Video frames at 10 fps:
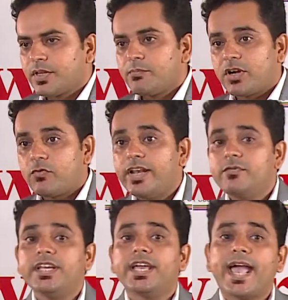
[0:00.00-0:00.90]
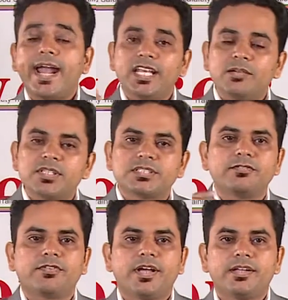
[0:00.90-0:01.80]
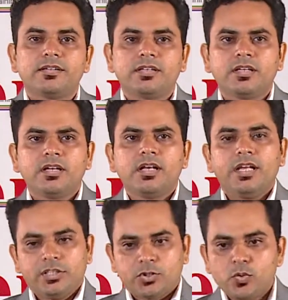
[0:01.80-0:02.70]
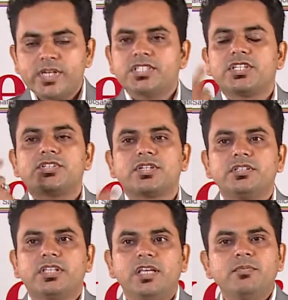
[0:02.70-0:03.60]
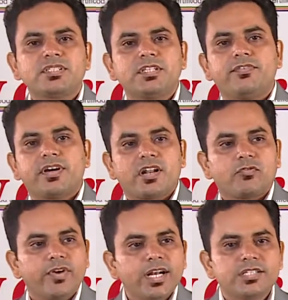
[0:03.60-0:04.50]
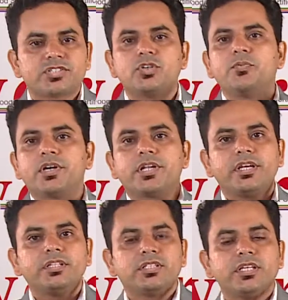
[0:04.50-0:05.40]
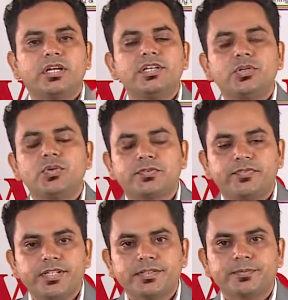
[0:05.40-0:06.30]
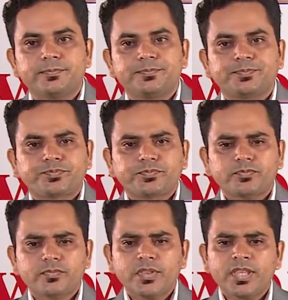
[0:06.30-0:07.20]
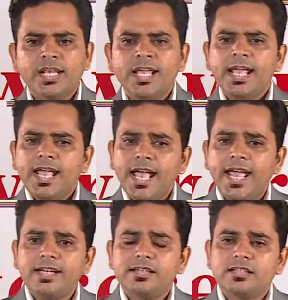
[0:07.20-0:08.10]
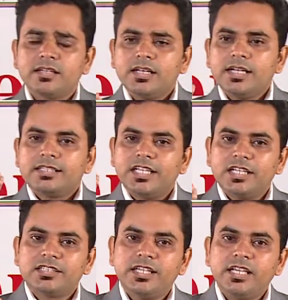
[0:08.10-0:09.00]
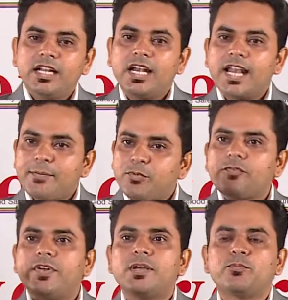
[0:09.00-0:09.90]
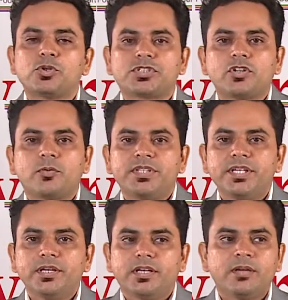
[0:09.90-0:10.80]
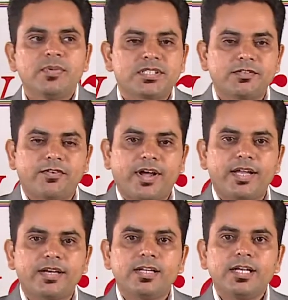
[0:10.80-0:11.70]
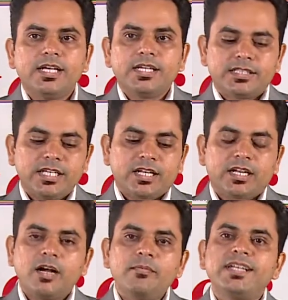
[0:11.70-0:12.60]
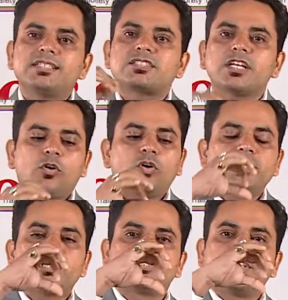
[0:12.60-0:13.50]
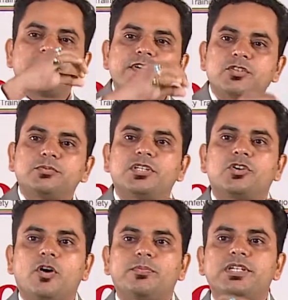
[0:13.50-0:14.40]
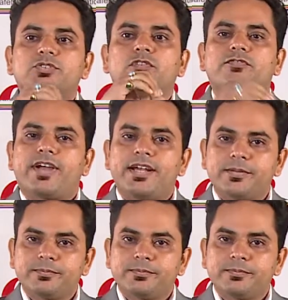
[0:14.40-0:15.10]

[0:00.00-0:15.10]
But when we add emulsifier, through agitation, the emulsifier are well distributed in the continuous phase, and the lipophilic portion of the emulsifier, they come and stuck on that surface of the droplets of fat,